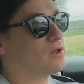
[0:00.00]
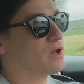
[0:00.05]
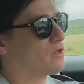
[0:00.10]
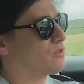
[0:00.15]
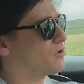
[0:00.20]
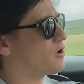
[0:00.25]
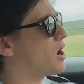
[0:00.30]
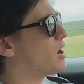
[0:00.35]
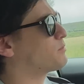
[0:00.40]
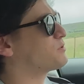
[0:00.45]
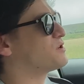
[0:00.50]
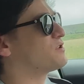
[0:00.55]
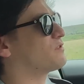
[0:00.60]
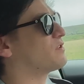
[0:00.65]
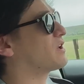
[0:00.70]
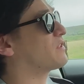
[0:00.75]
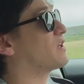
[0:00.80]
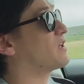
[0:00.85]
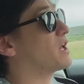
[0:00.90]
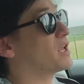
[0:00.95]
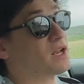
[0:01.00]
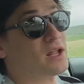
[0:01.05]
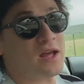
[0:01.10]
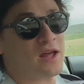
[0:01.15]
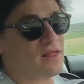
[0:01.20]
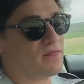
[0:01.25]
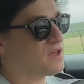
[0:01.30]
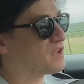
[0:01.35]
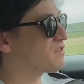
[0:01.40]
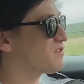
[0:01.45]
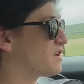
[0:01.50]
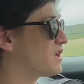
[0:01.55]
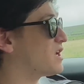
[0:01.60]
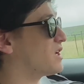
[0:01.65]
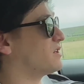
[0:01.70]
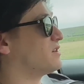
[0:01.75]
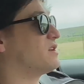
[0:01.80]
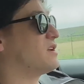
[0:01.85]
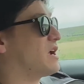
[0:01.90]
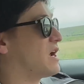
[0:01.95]
the other options like that. That's
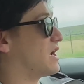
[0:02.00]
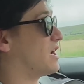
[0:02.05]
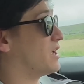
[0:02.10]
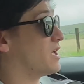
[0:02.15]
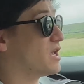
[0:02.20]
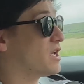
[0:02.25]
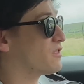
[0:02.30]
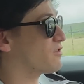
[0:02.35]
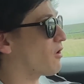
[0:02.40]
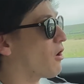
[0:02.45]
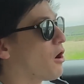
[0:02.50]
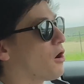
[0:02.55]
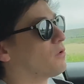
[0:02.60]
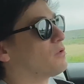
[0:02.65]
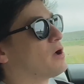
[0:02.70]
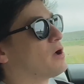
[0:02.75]
it. Uh, it's all